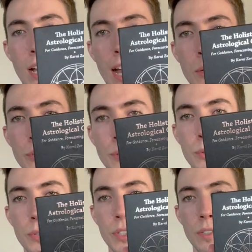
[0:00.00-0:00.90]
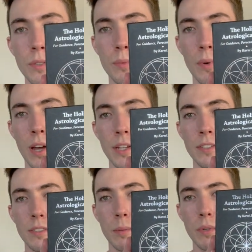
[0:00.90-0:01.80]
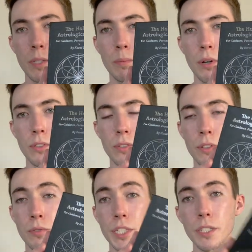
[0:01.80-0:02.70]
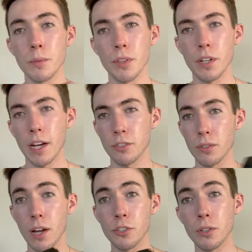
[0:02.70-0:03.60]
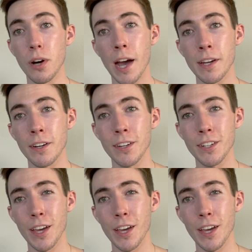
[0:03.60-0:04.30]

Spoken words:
I will use these when somebody books a reading with an astrological add-on.